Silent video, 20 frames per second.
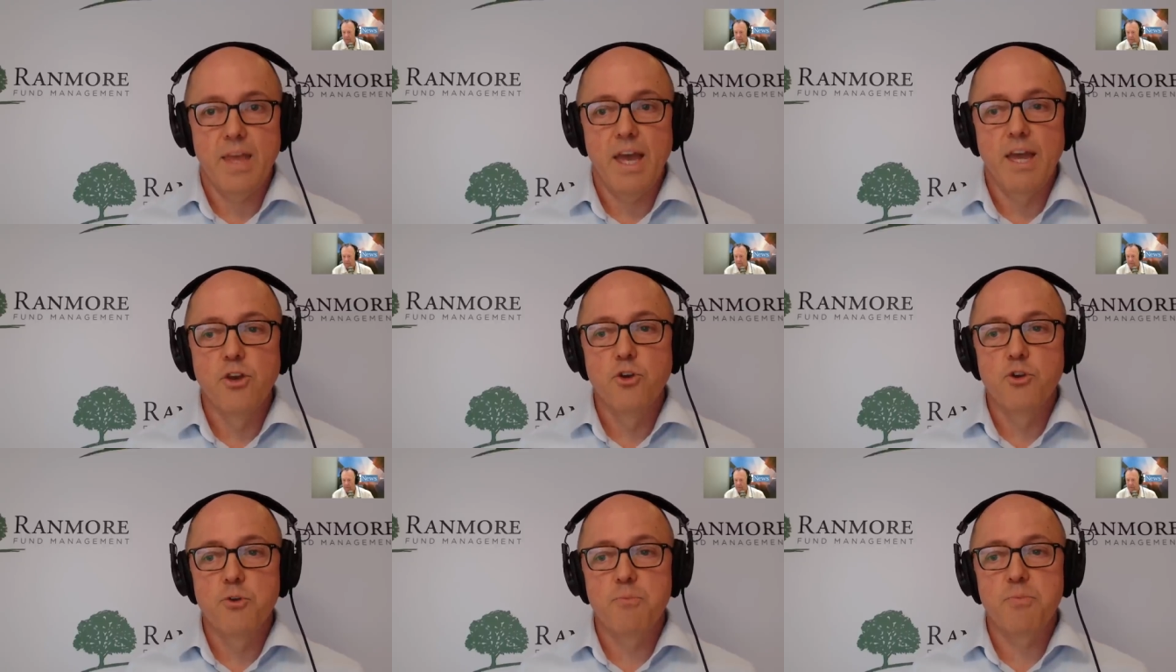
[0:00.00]

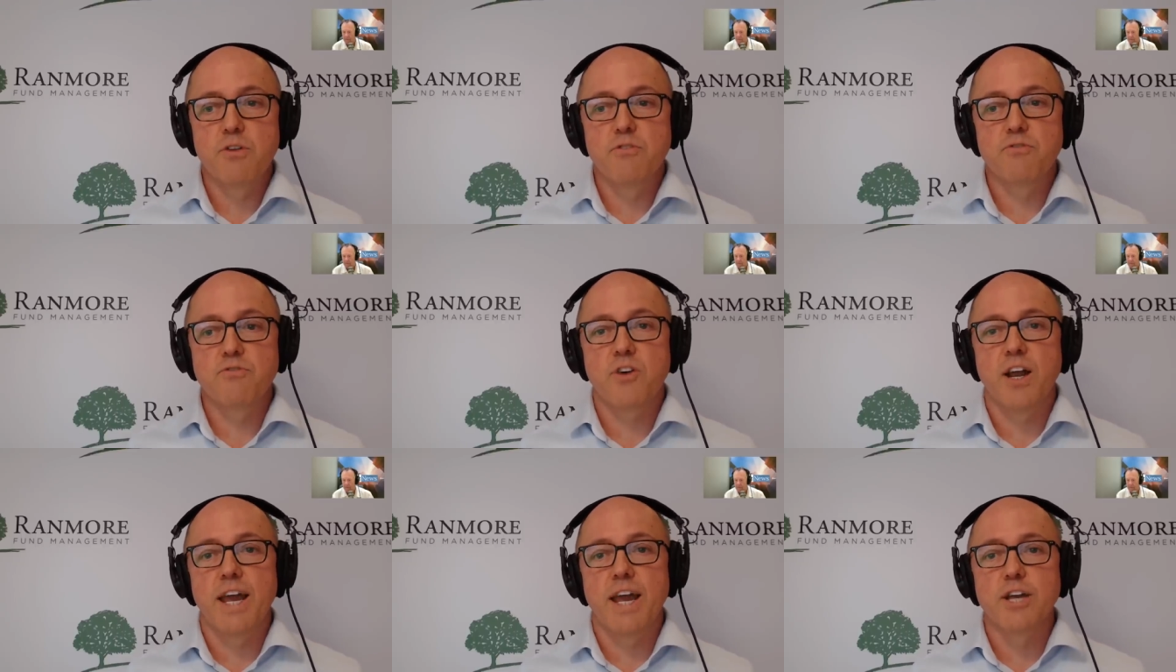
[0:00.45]
And
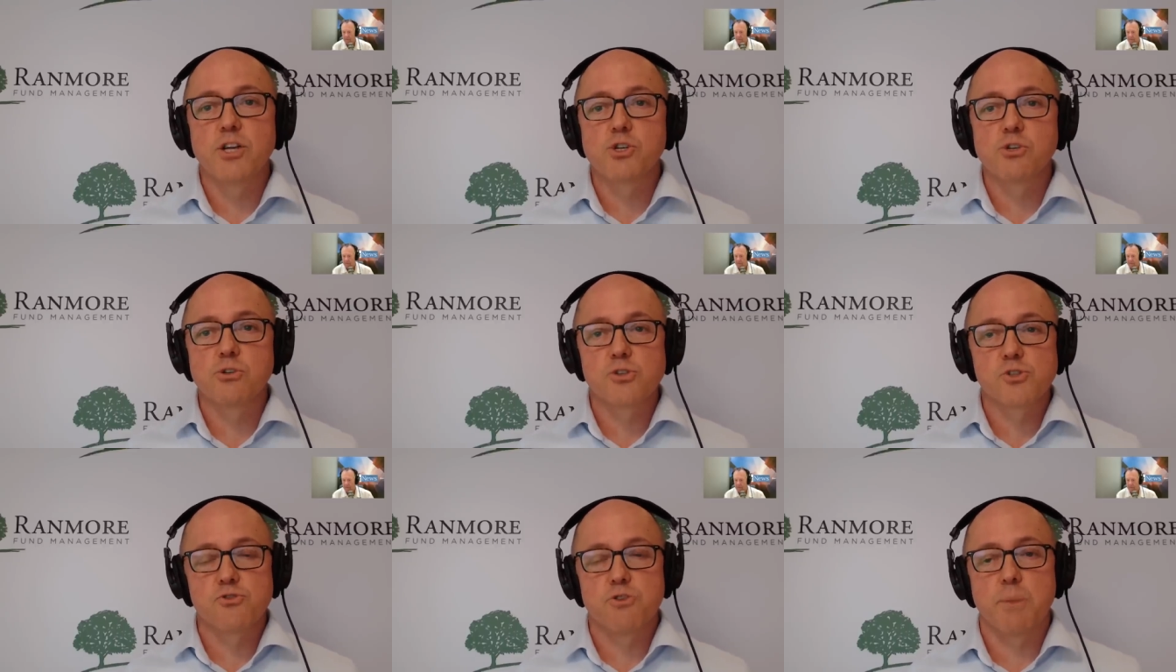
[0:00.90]
European
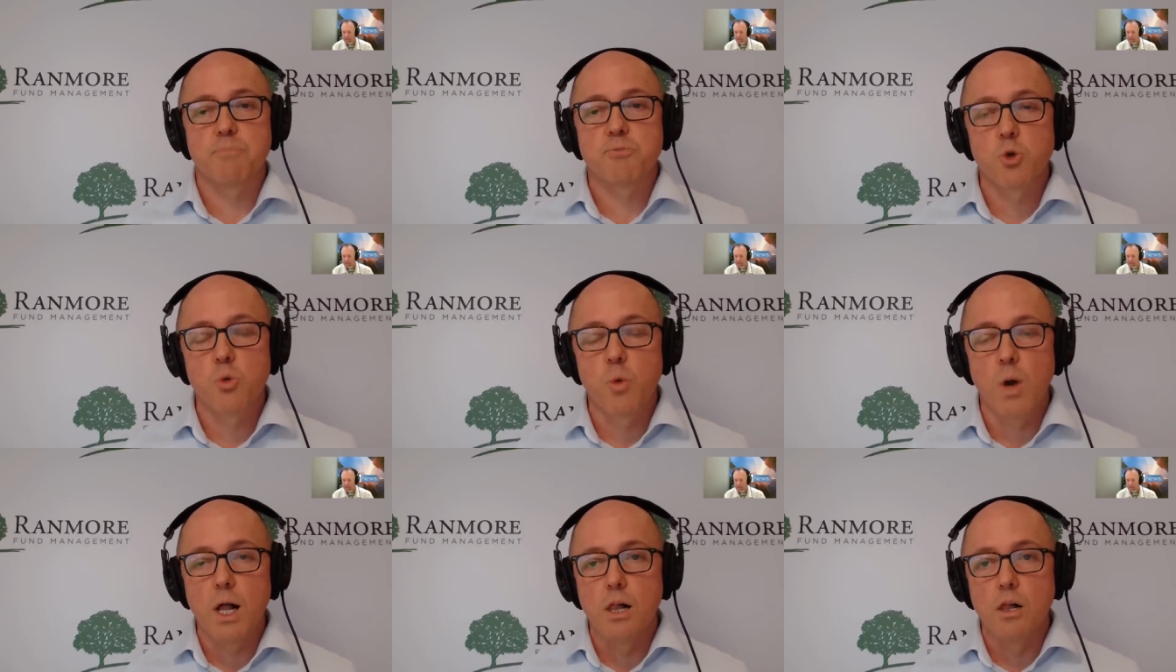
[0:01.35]
financials are
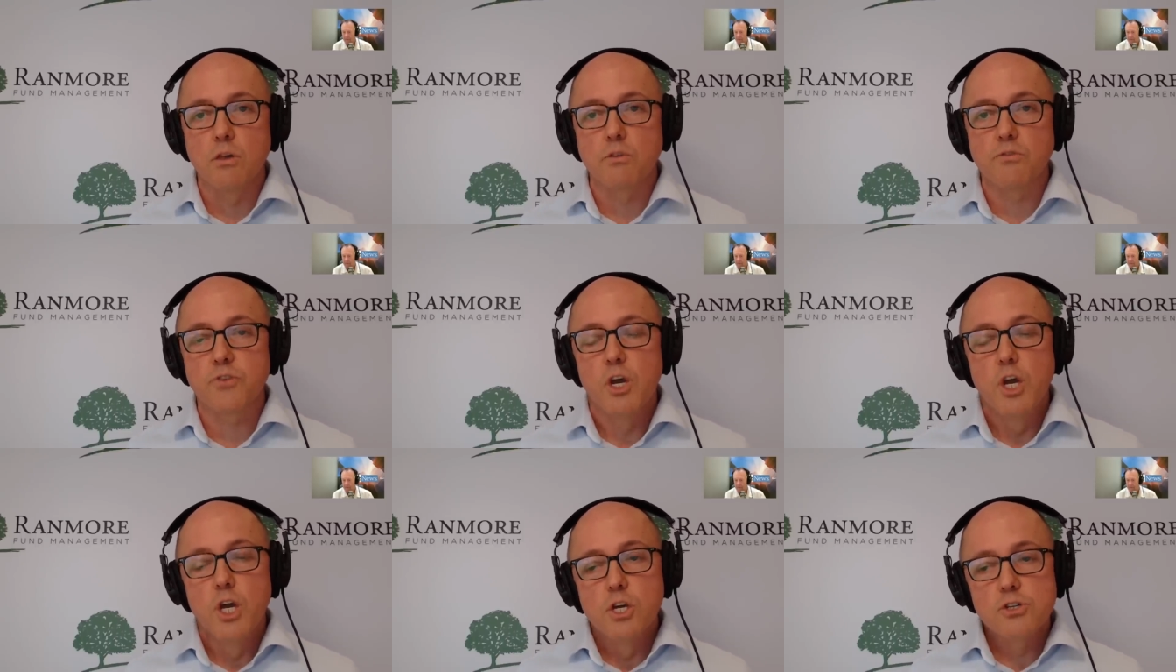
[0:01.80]
up
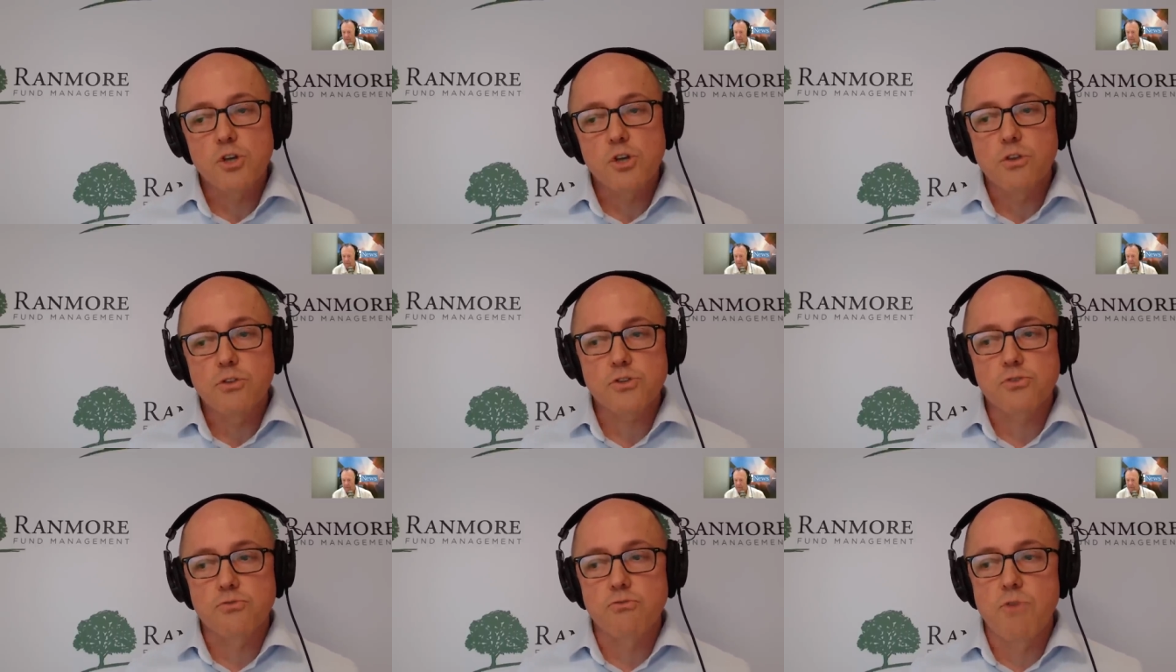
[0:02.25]
12
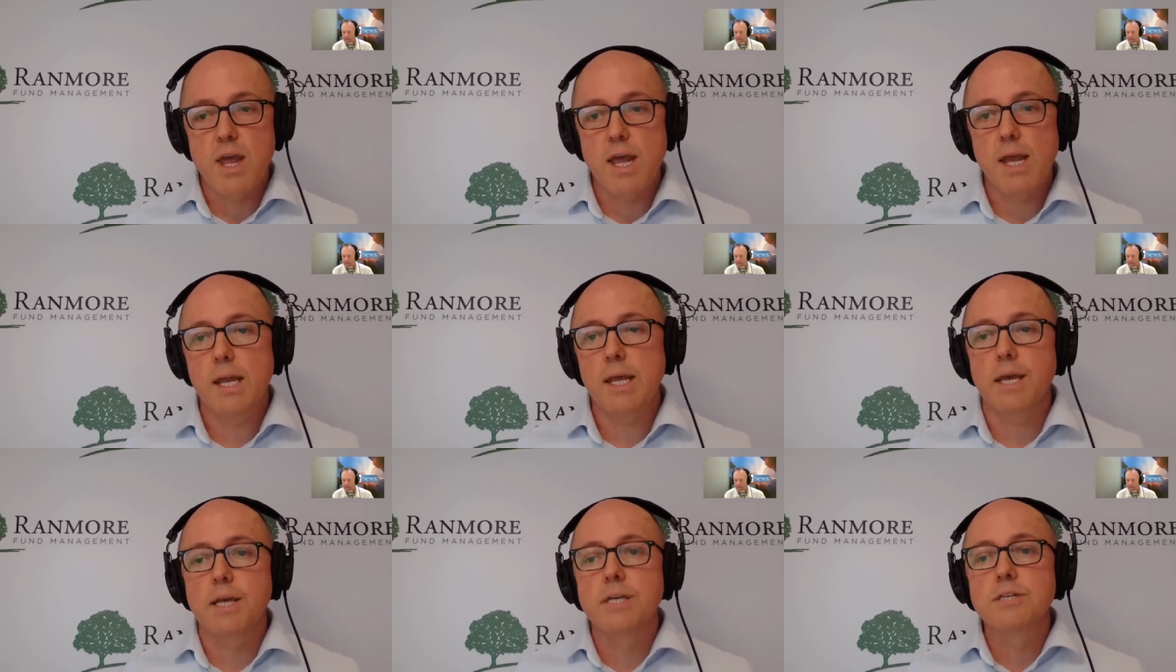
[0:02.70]
So this
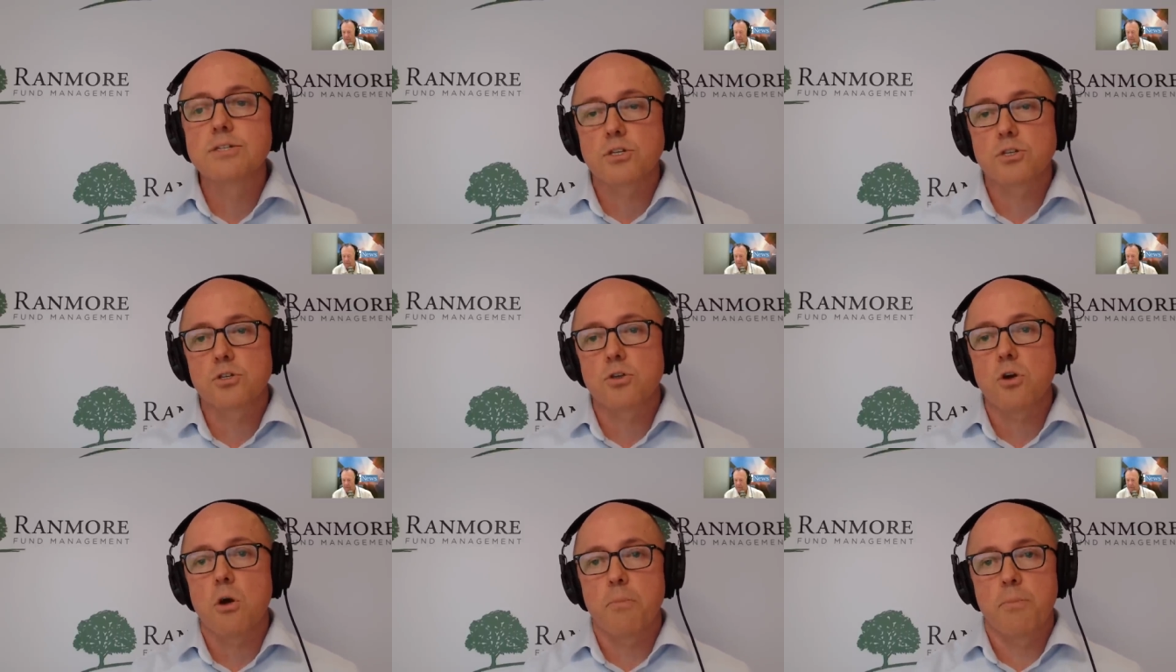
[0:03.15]
really is
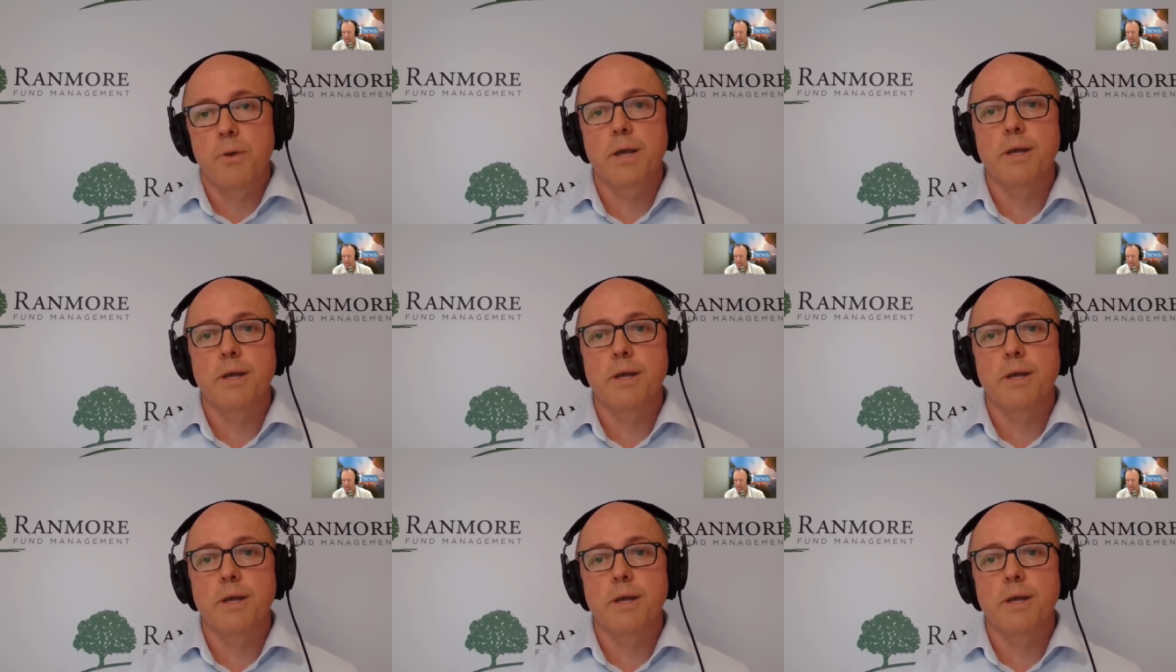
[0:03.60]
a stock